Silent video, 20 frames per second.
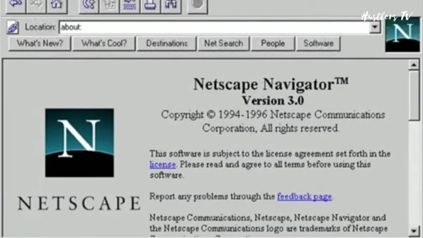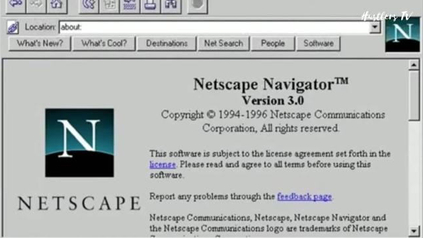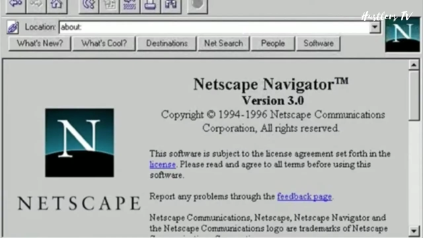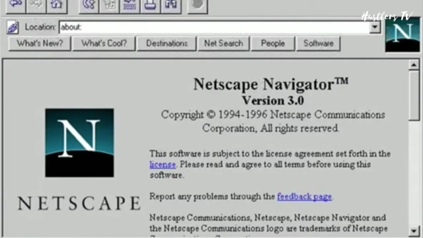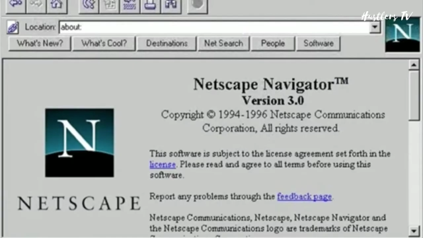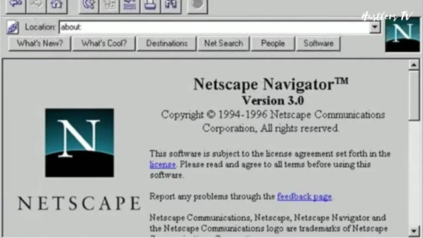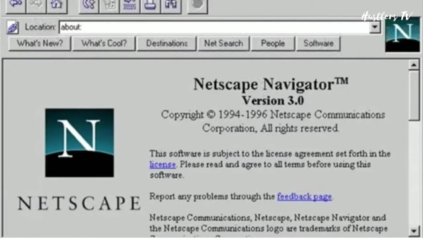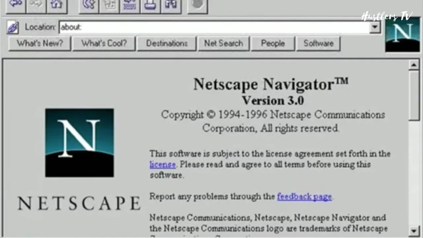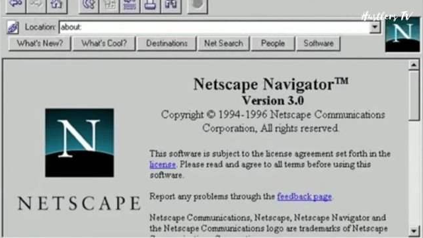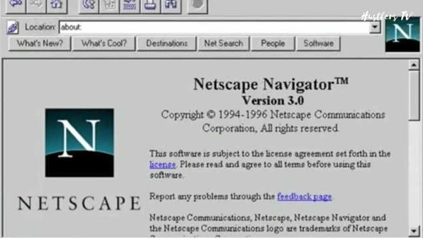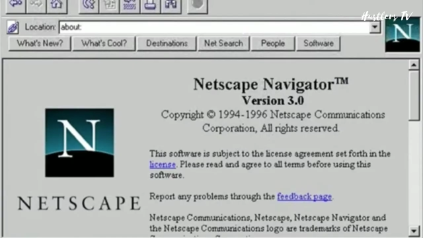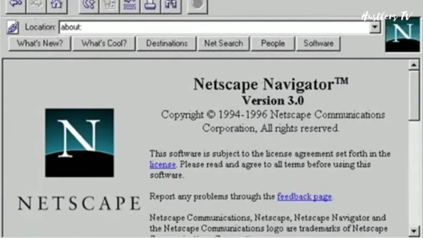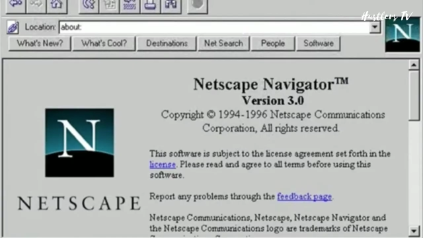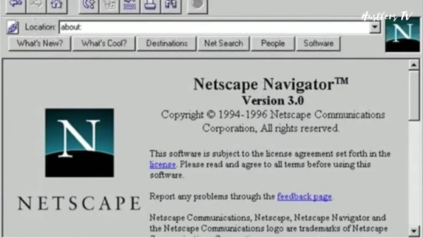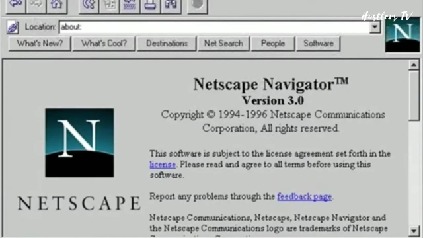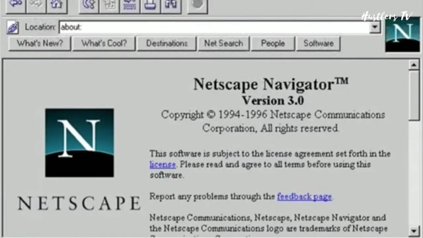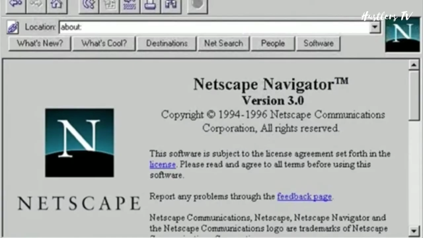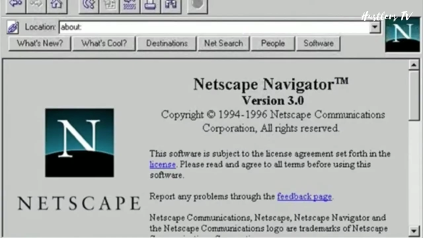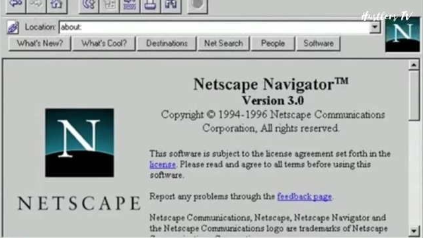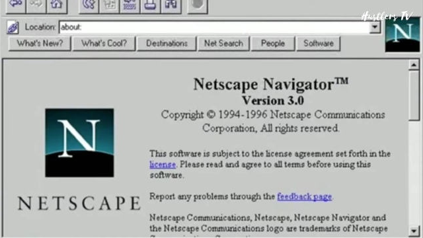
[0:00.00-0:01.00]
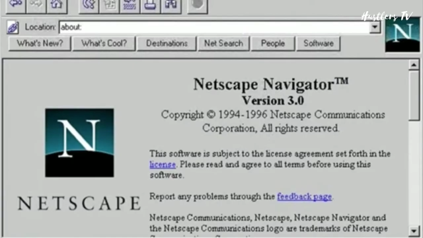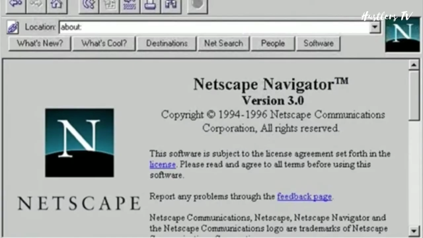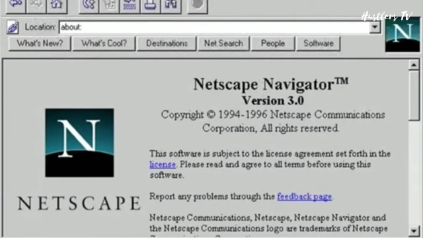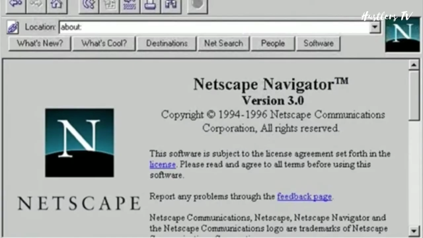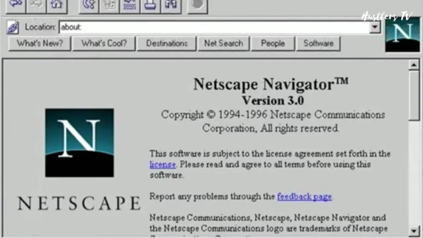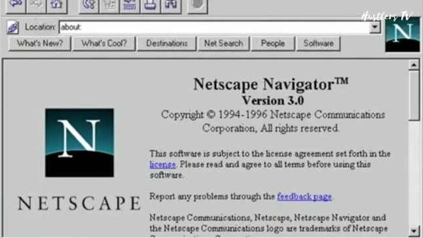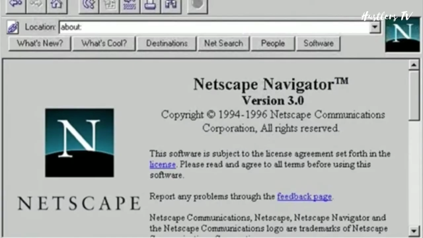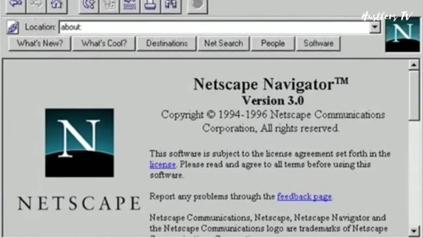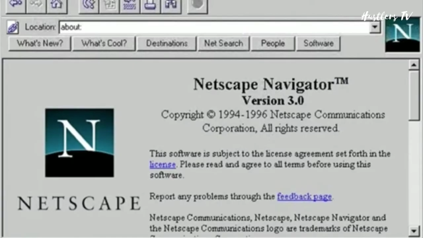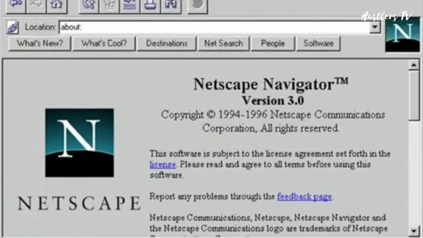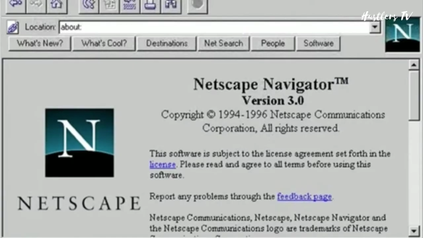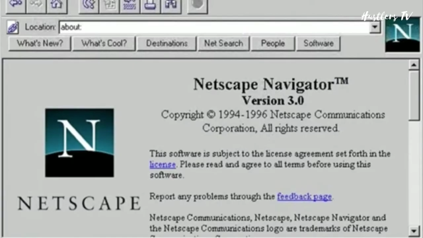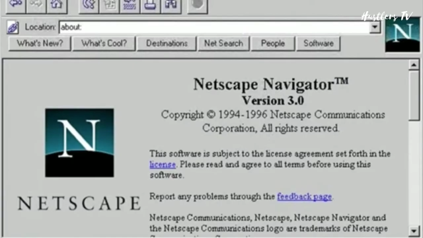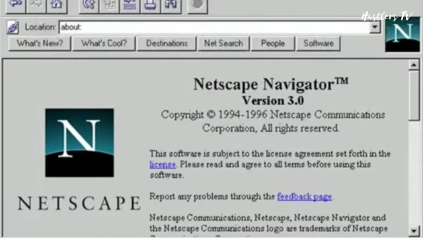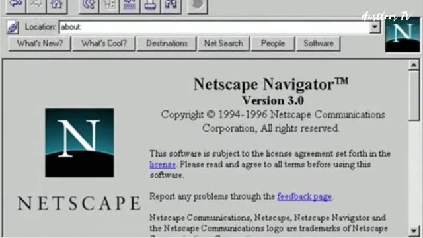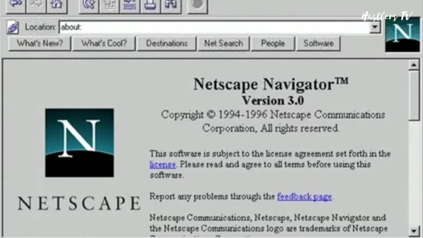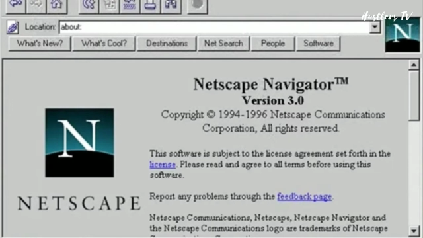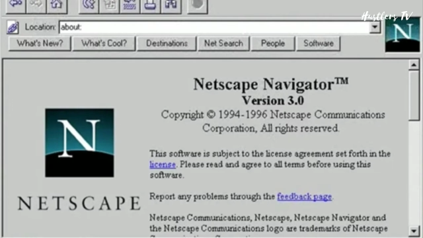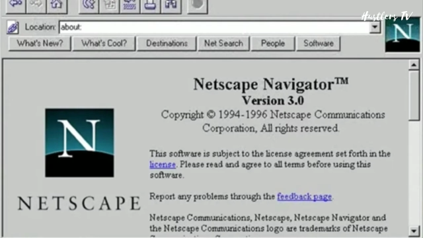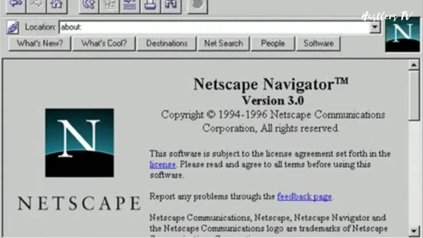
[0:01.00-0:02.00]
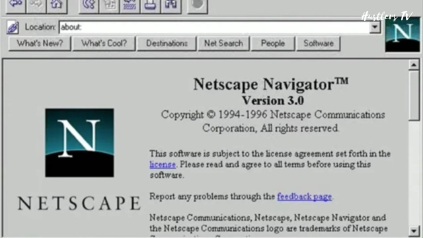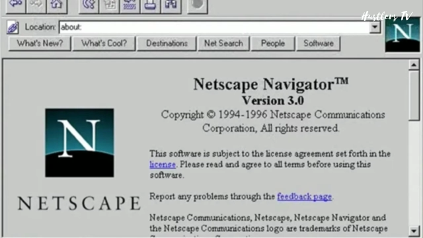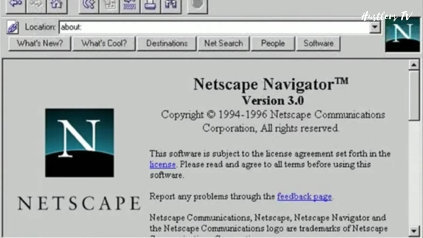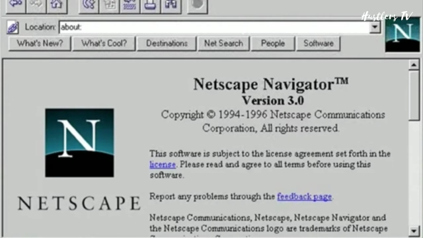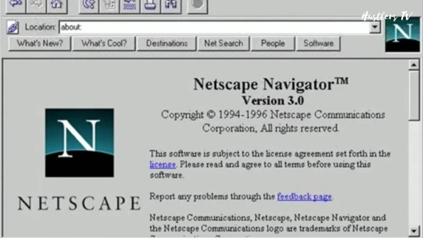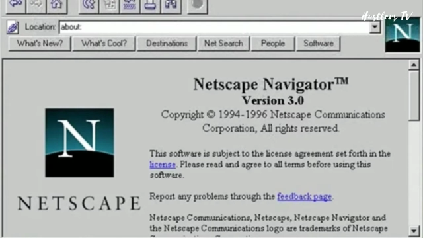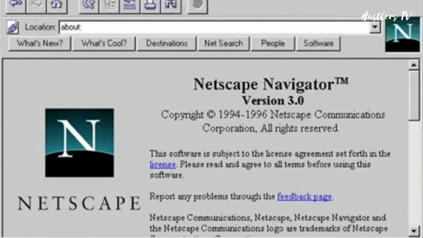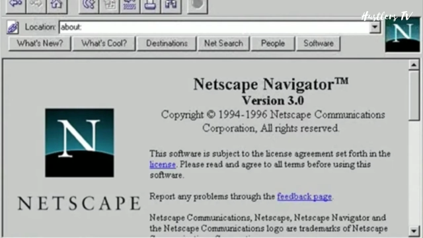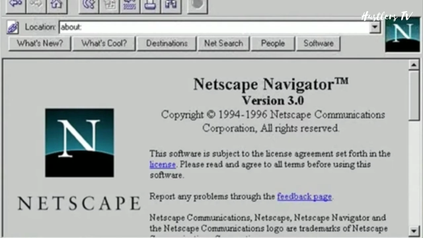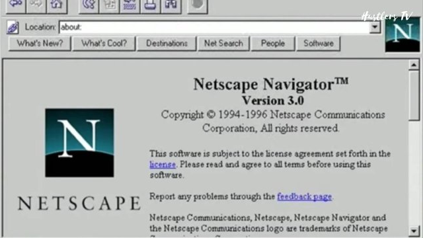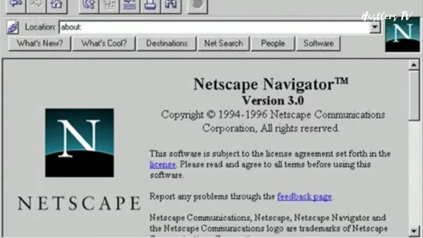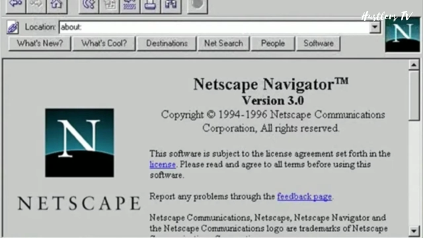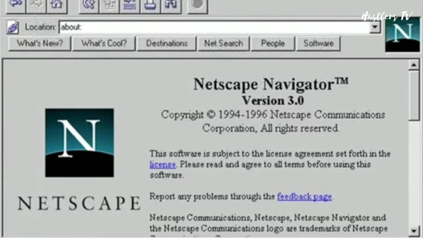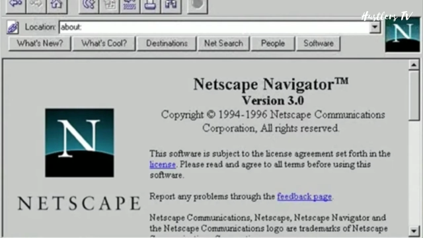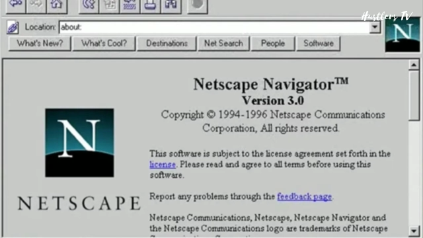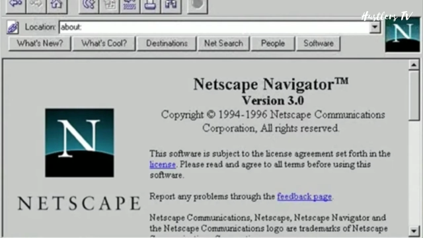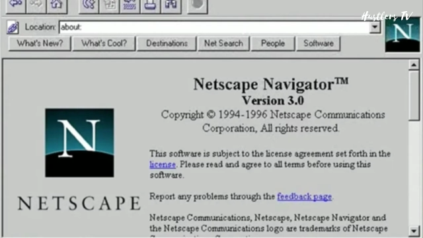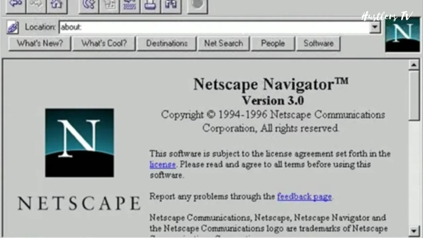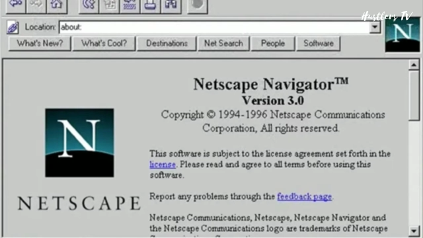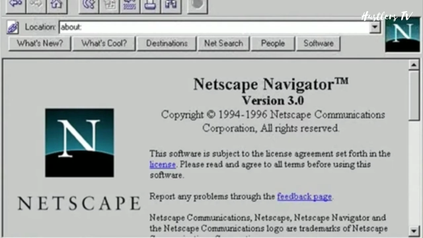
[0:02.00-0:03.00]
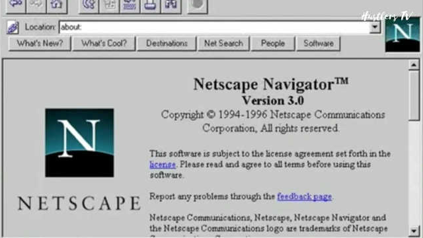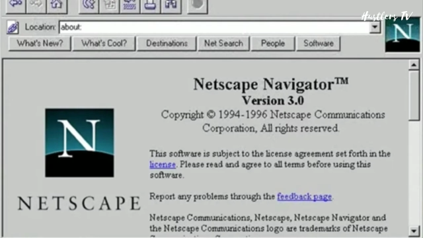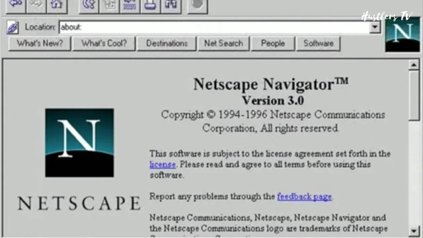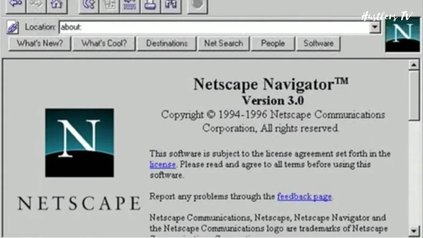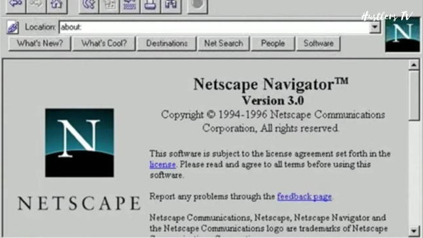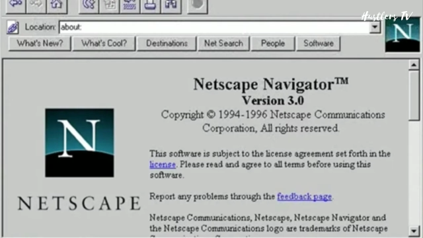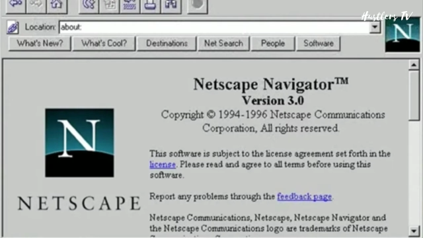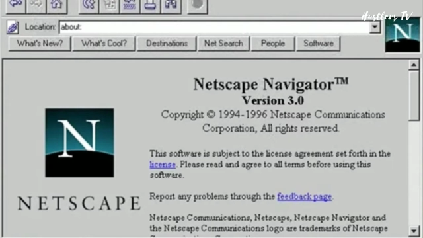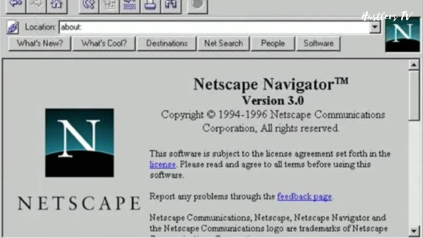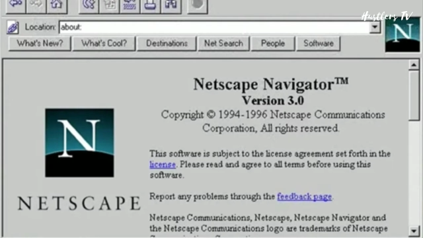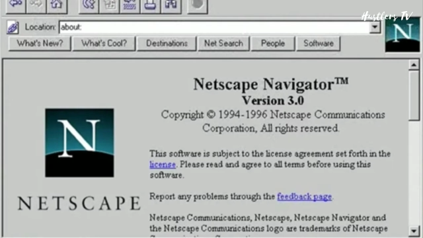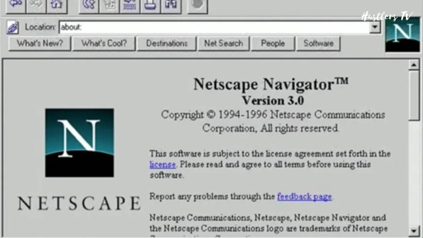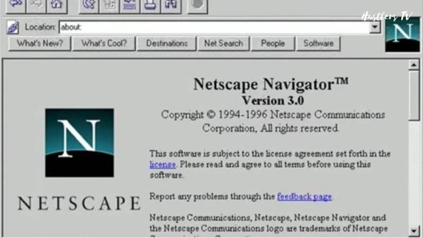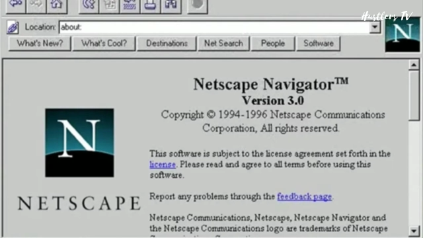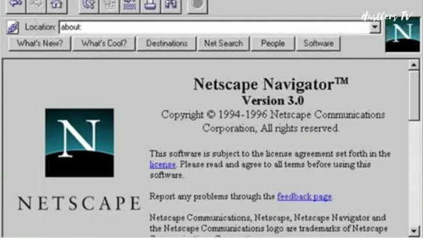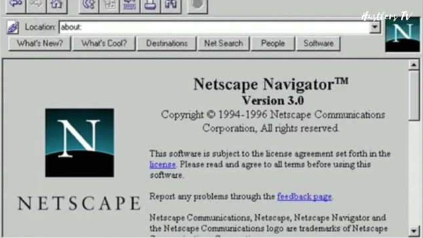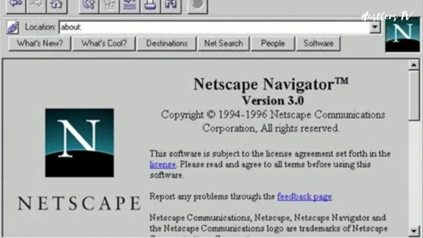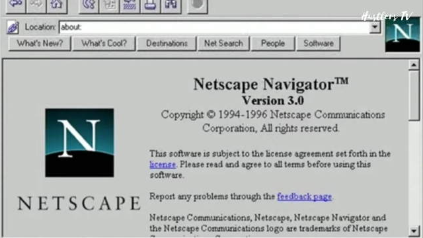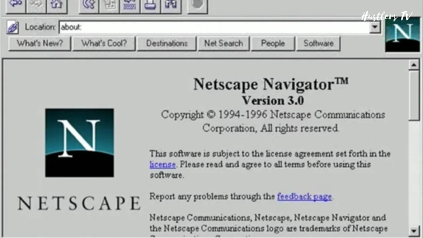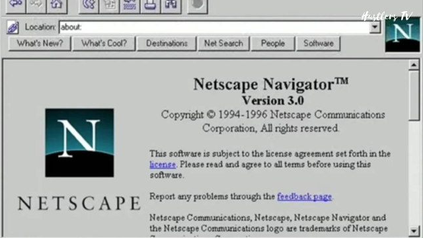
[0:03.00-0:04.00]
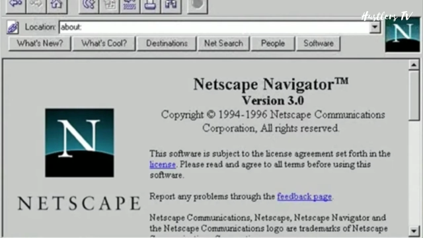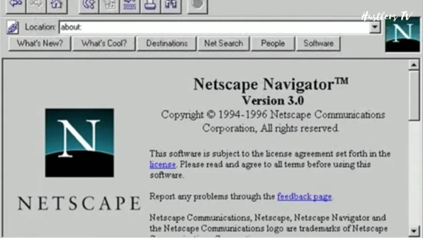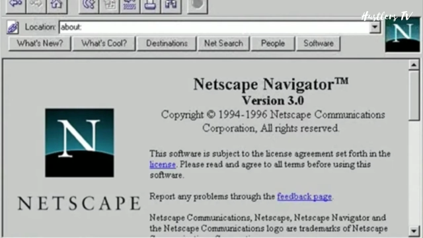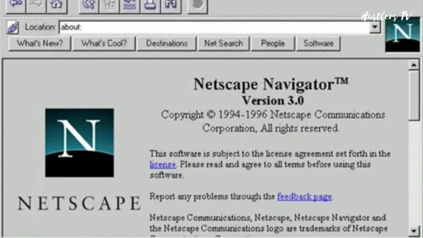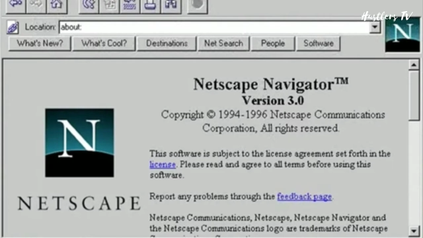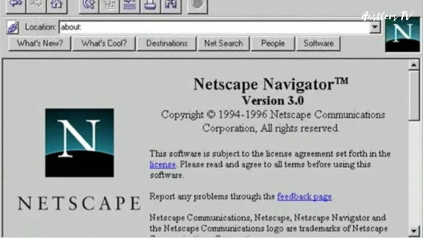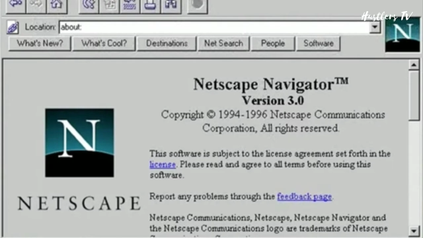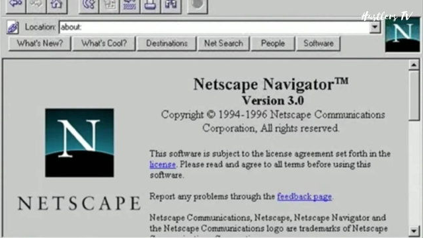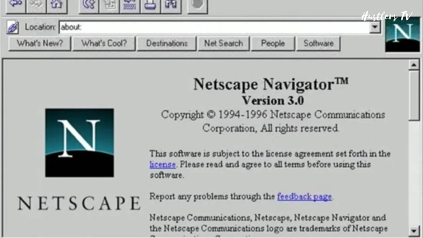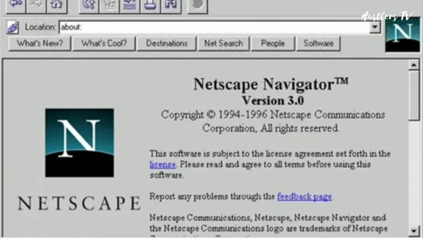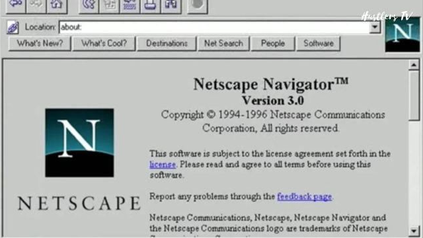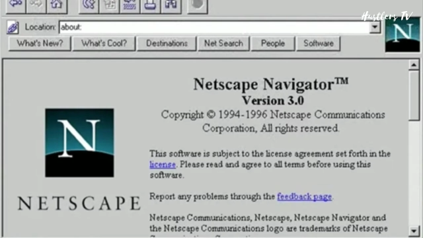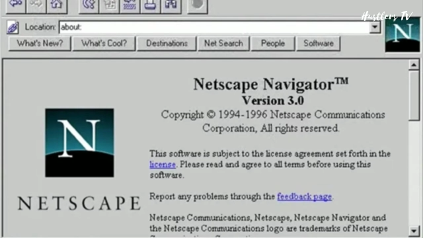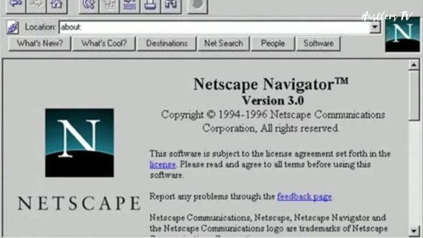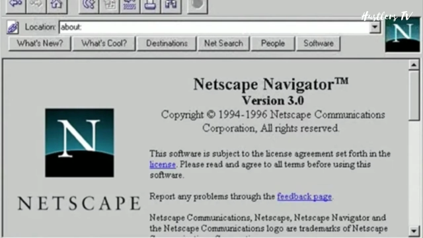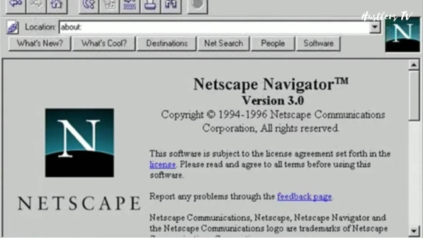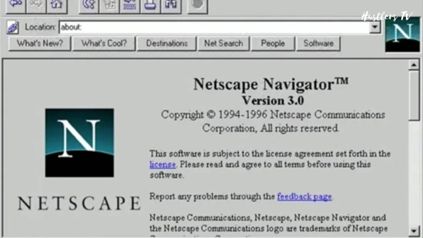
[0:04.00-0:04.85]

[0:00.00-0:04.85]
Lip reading: [unreadable: no face in view]